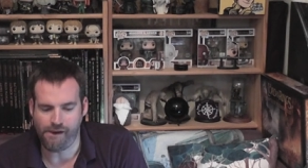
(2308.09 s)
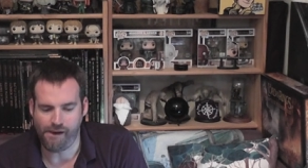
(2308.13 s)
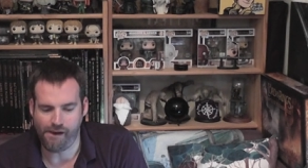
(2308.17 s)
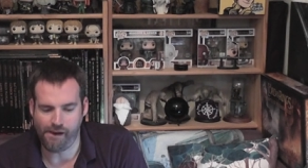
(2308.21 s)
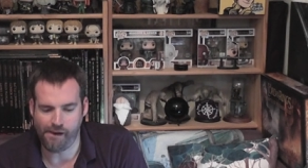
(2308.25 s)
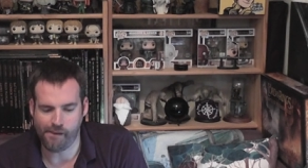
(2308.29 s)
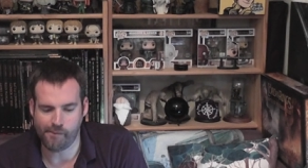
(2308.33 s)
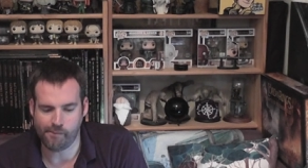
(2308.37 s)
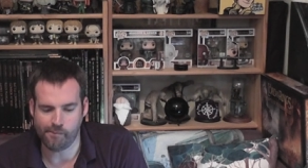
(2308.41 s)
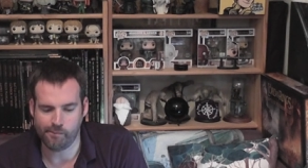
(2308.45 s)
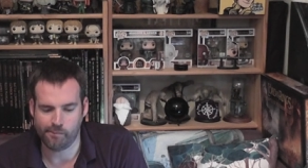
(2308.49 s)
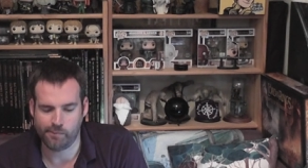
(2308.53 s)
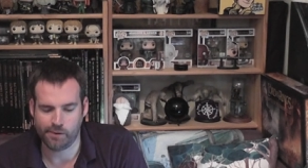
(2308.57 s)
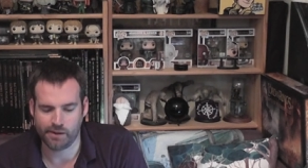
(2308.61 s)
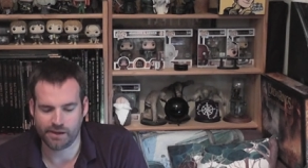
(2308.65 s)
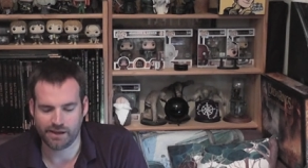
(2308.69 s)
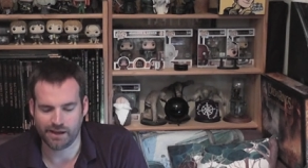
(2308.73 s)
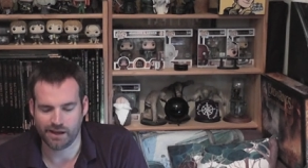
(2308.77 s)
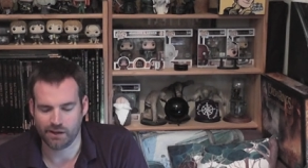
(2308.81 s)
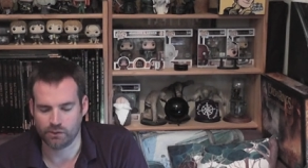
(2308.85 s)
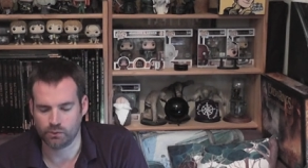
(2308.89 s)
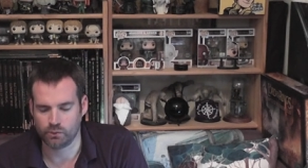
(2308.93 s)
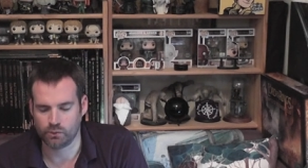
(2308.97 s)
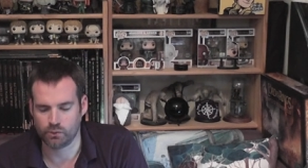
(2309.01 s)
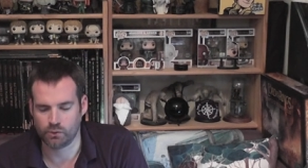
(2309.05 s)
Um, but
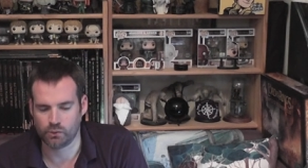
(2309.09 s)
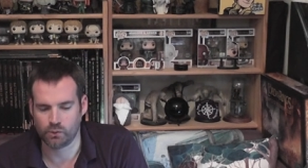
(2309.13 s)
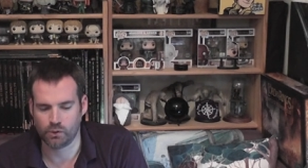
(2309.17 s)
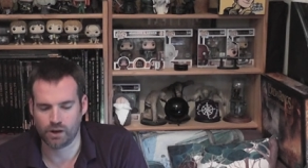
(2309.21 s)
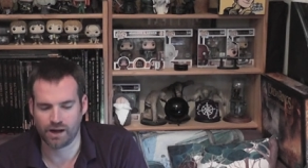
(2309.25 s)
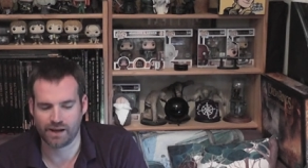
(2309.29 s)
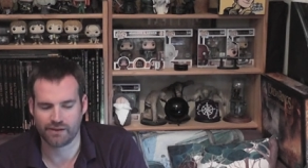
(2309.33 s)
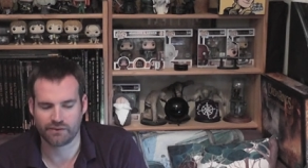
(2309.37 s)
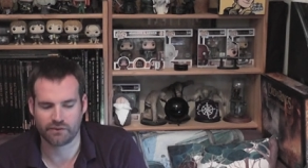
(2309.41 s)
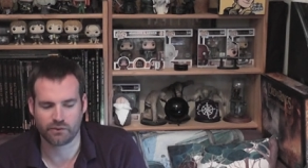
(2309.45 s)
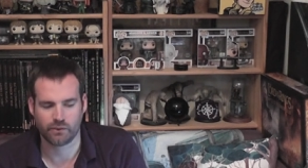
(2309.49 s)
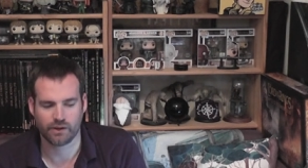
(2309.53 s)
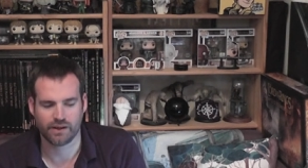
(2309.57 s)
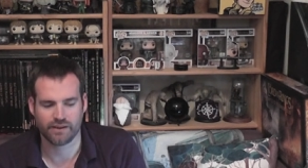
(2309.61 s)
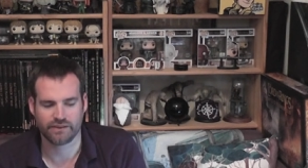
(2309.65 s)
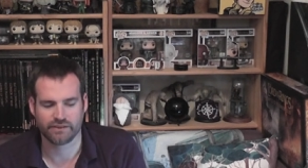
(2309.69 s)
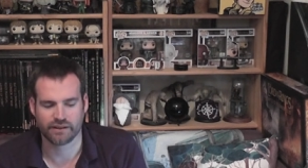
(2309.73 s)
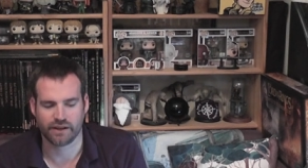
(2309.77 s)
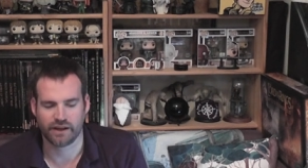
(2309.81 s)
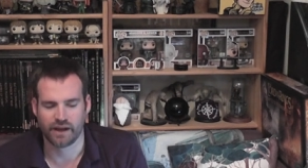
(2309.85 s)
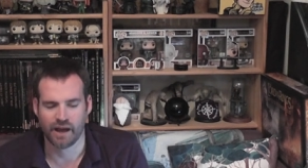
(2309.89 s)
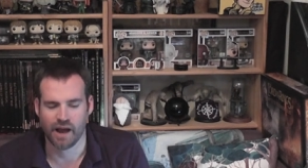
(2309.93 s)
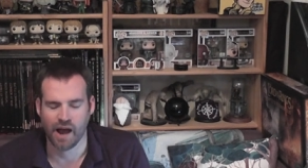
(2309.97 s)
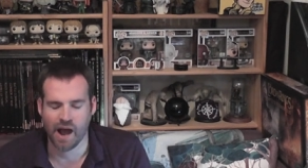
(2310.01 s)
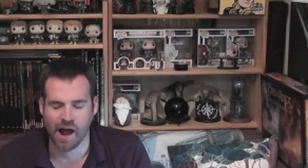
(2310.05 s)
yeah, we'll, we'll, have to wait and
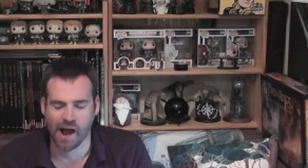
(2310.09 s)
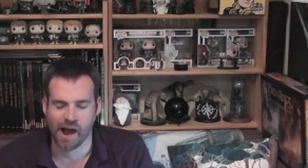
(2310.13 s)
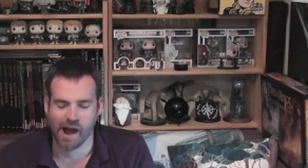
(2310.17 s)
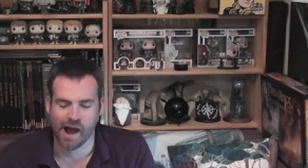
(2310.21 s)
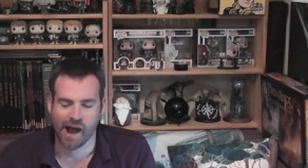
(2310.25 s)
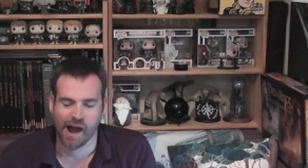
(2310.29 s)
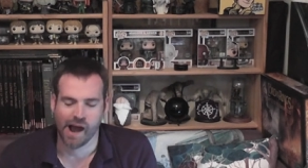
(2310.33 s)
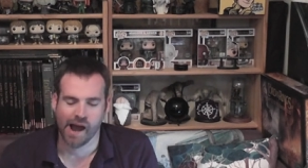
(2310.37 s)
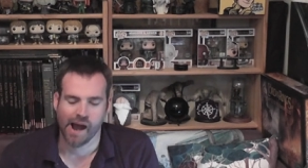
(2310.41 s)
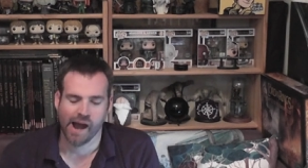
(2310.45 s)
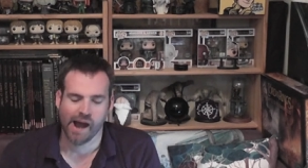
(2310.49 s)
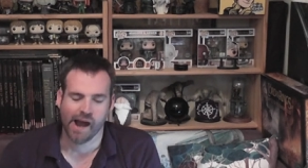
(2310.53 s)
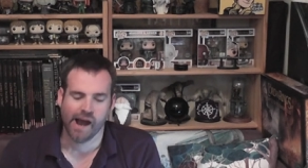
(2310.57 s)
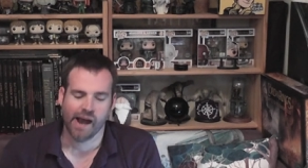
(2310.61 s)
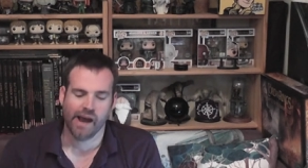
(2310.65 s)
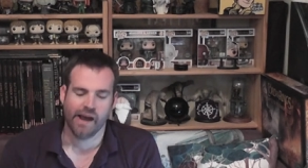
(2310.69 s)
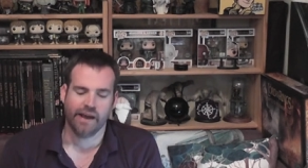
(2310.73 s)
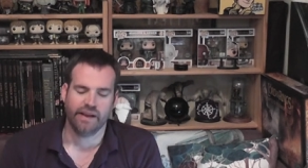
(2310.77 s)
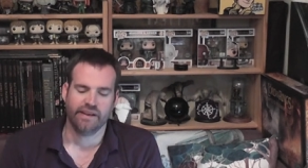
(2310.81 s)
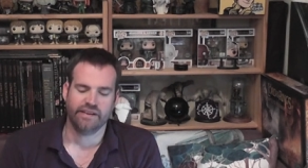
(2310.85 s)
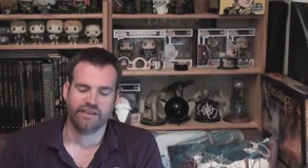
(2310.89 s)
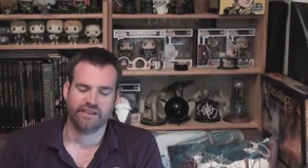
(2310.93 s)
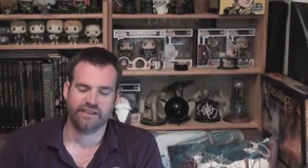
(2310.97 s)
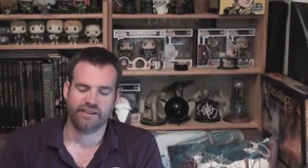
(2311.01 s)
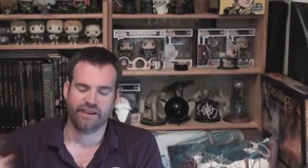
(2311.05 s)
see.
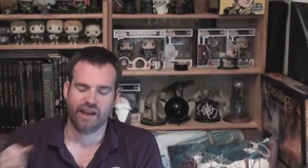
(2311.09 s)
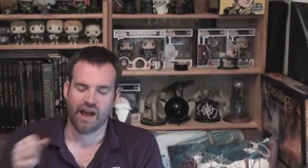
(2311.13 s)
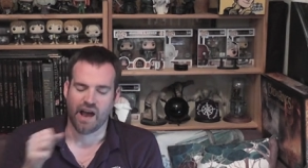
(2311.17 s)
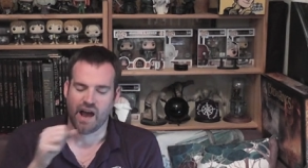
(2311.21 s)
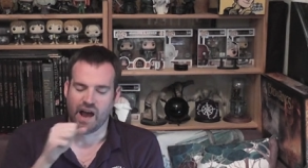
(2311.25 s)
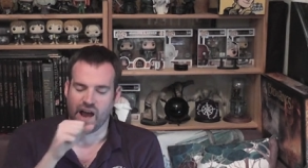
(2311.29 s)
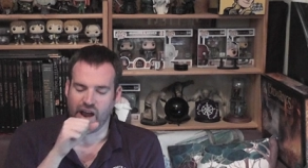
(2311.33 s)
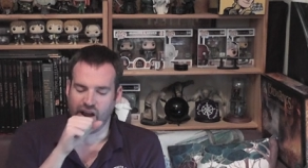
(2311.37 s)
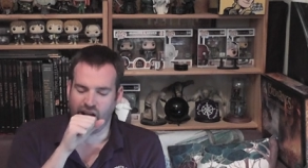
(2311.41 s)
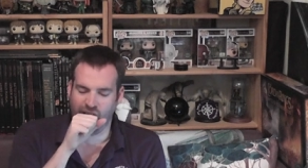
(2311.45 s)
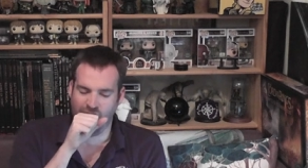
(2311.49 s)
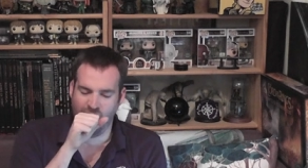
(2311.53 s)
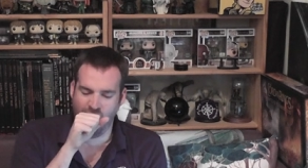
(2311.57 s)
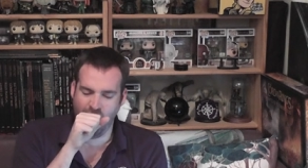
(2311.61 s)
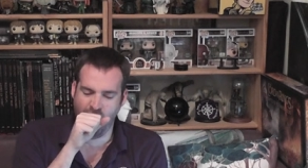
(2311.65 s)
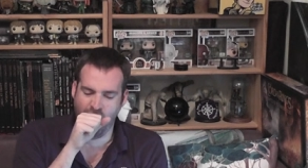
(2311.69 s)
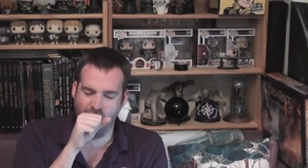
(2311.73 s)
So,